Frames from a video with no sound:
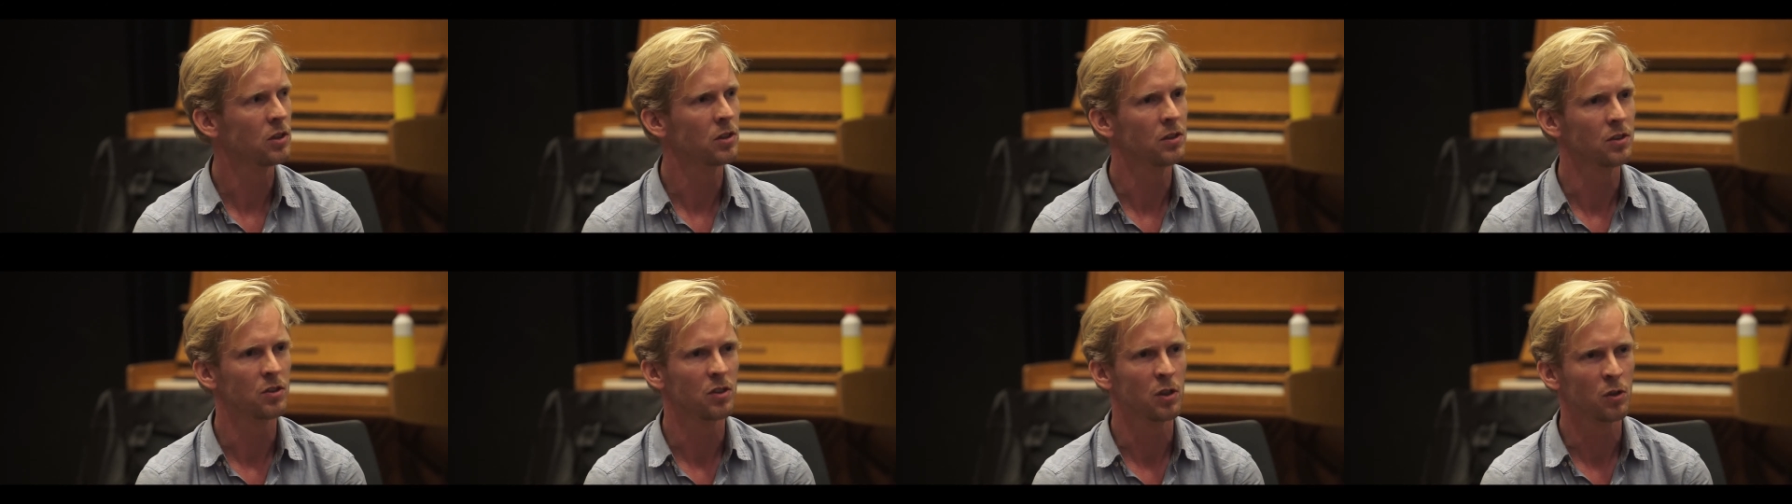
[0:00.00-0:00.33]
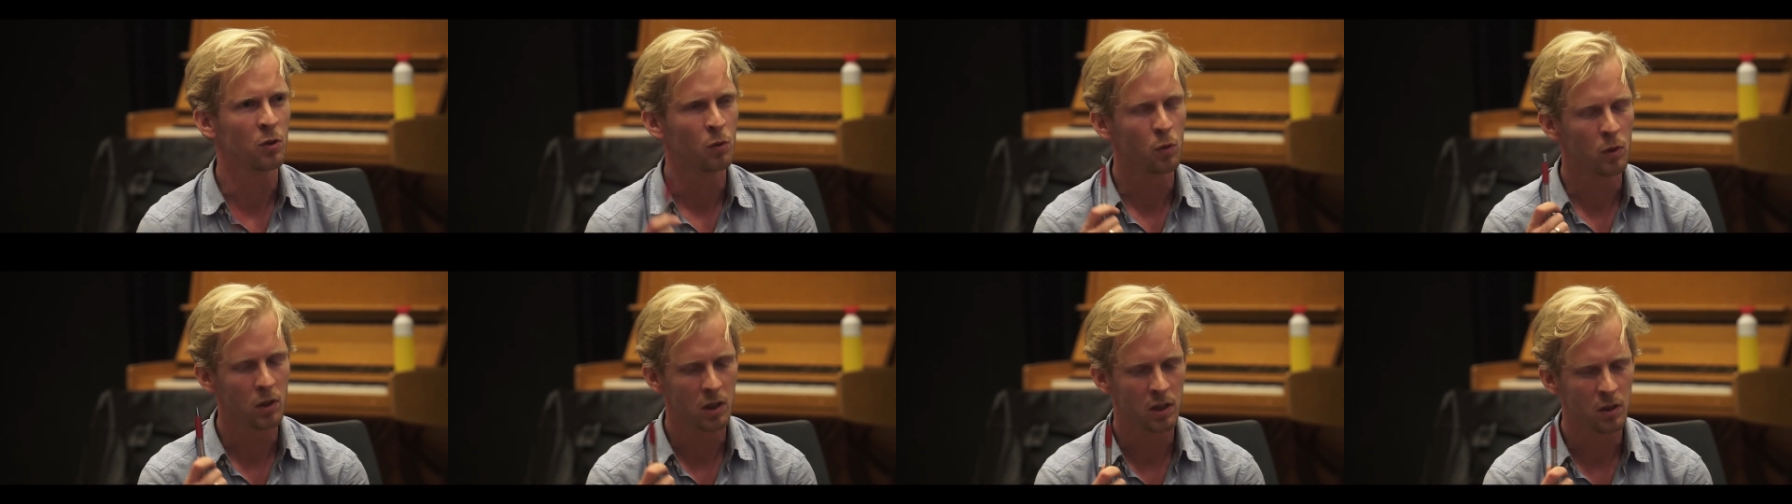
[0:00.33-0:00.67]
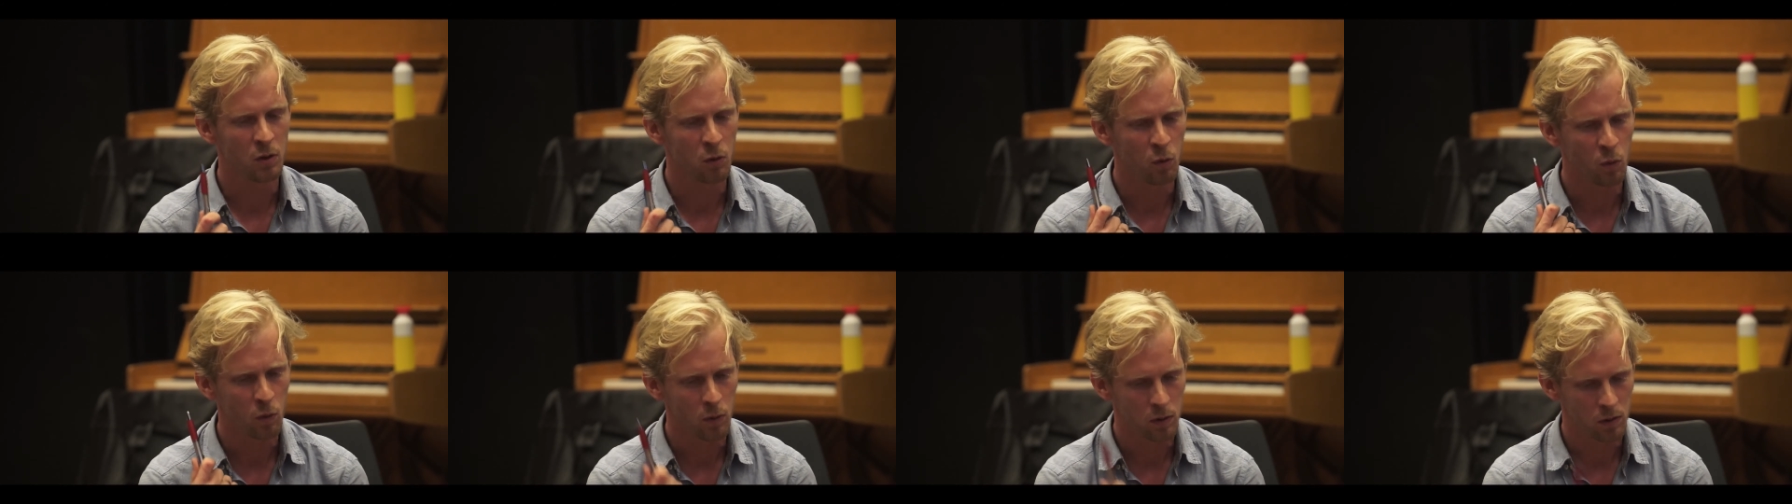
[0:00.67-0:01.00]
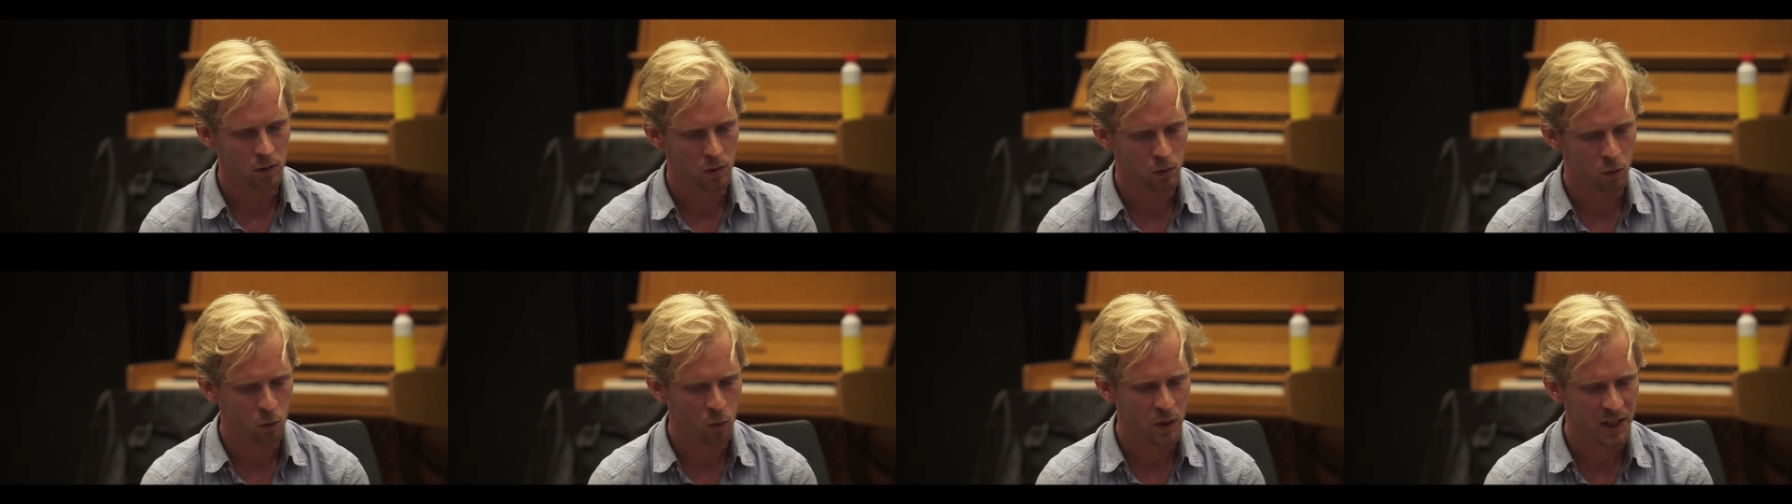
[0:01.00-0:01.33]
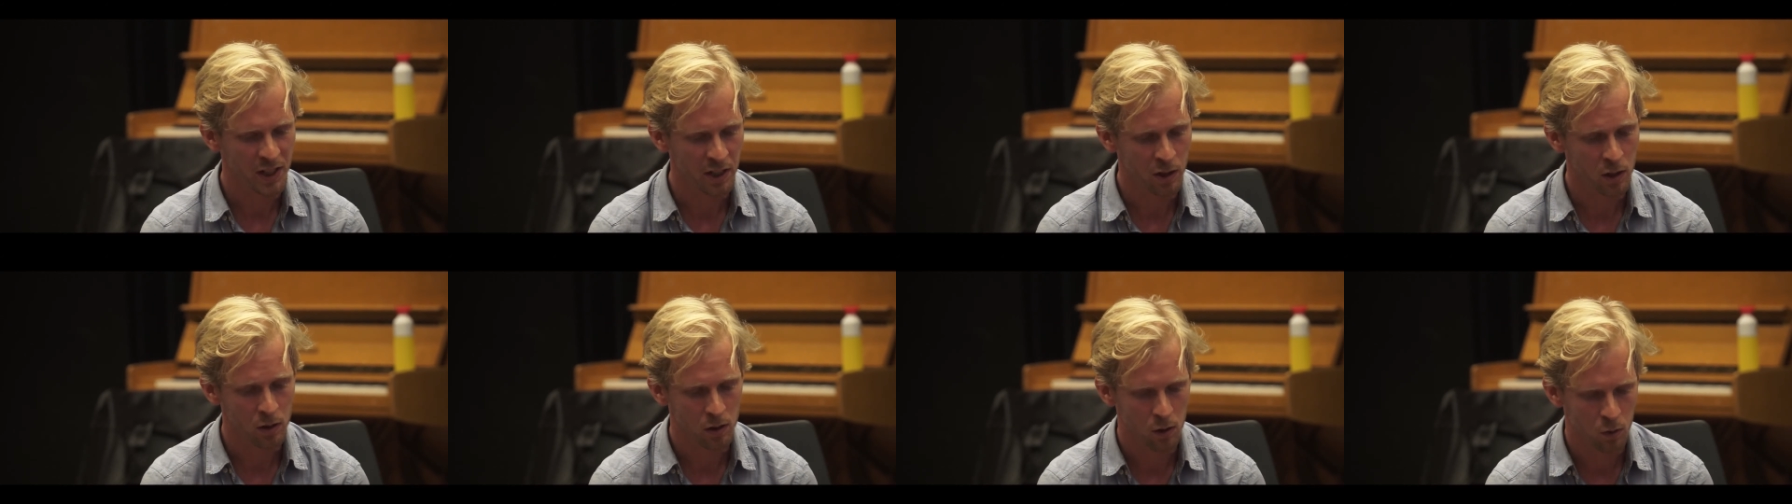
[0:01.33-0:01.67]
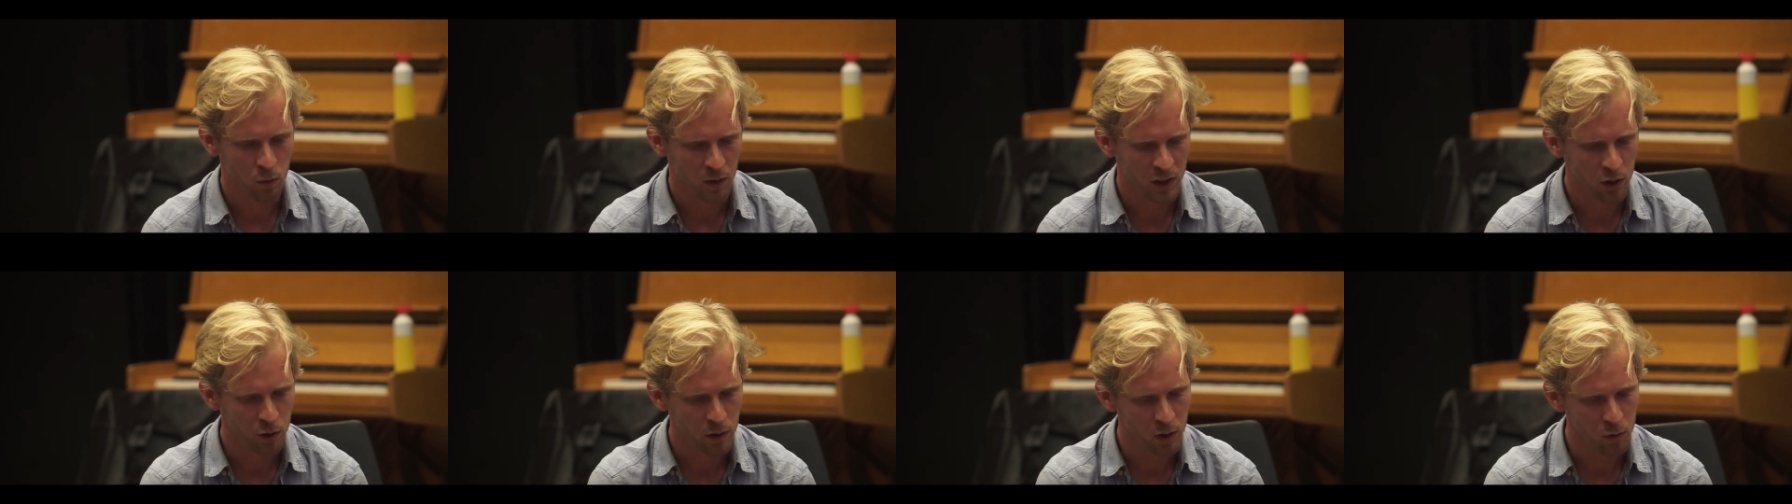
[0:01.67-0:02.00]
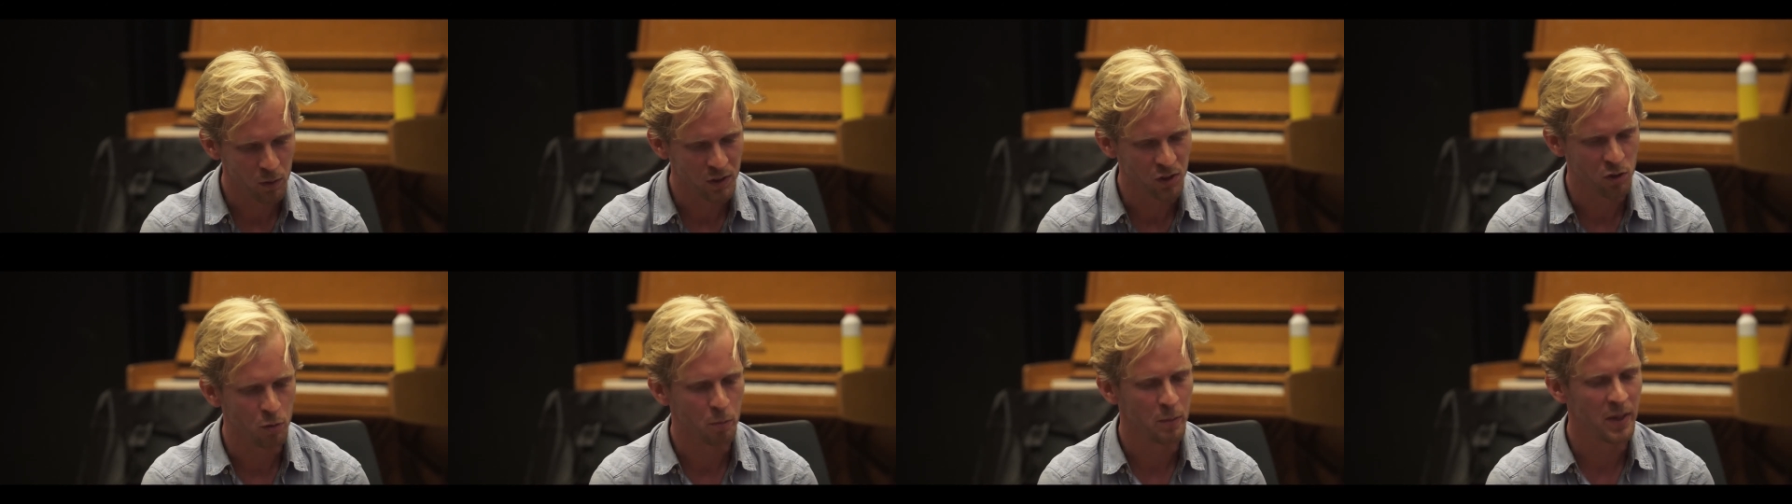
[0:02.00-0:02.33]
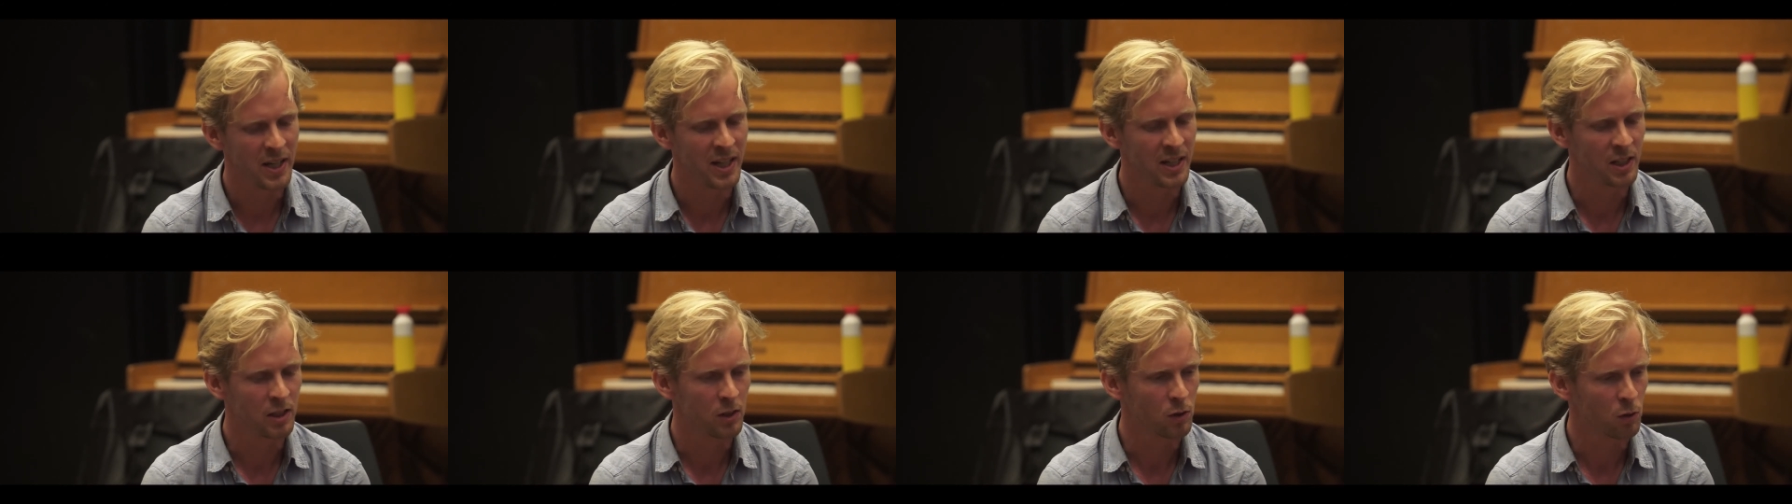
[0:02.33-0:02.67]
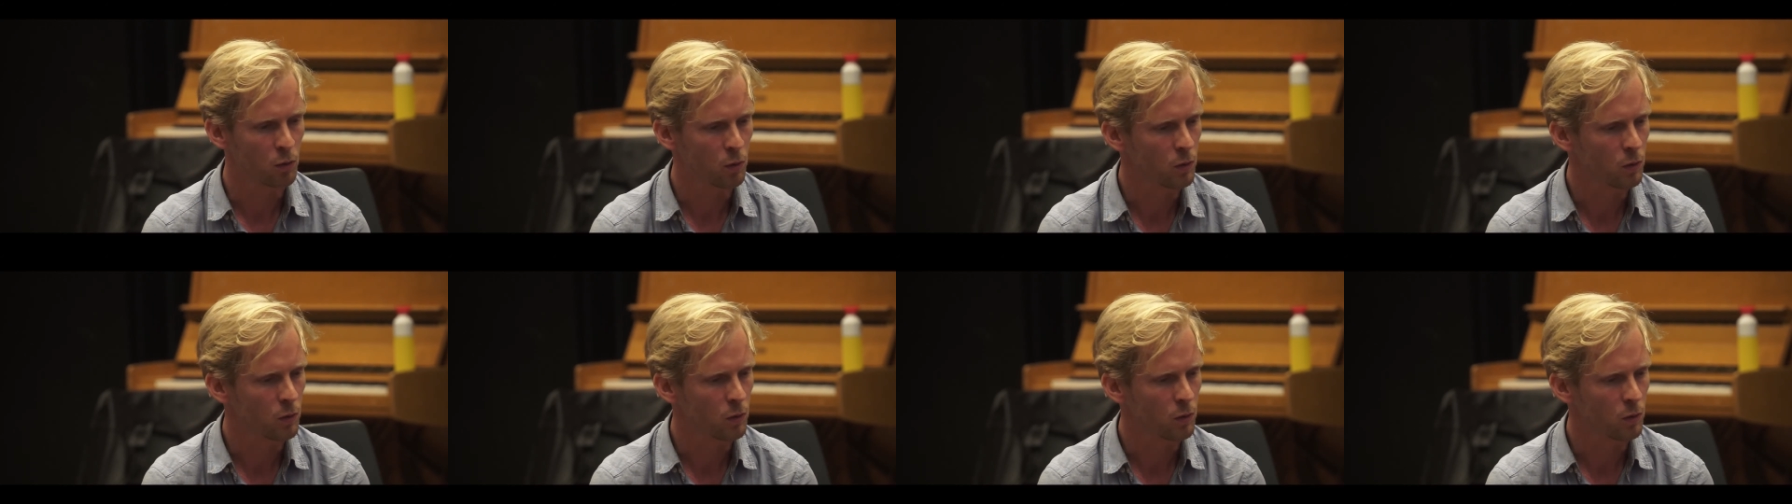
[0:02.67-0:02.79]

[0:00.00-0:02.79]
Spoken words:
So what do I want to make?